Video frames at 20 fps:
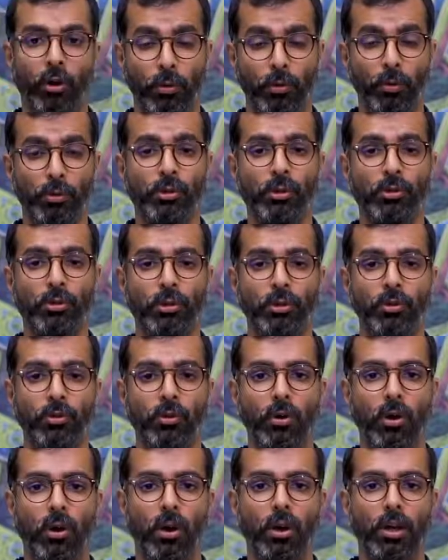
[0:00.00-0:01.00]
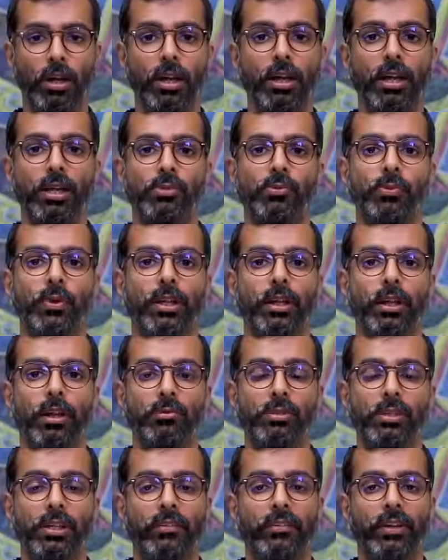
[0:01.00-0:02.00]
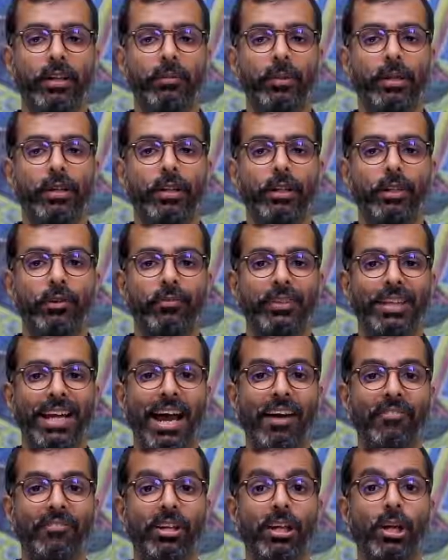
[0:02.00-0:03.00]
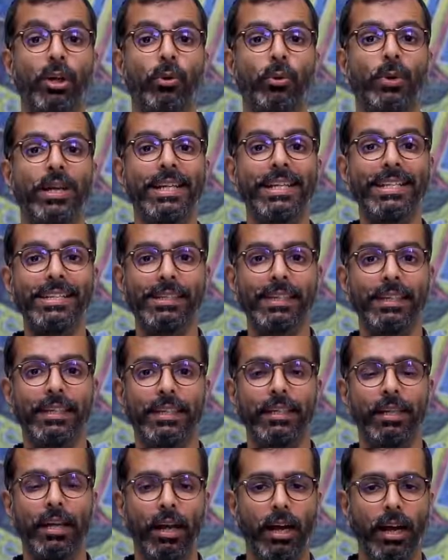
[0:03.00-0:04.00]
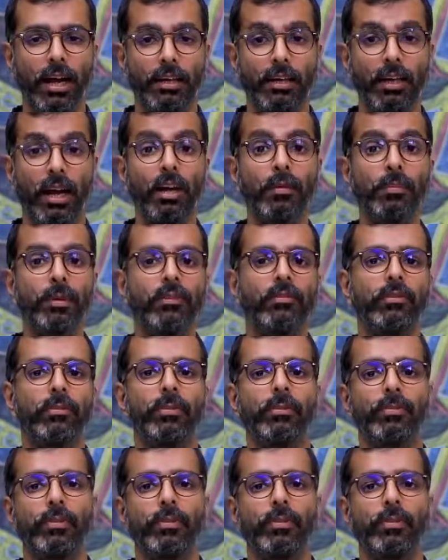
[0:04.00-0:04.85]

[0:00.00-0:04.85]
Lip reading: Almost on cue, Honda last week announced the availability of the Africa Twin DCT at an unbelievable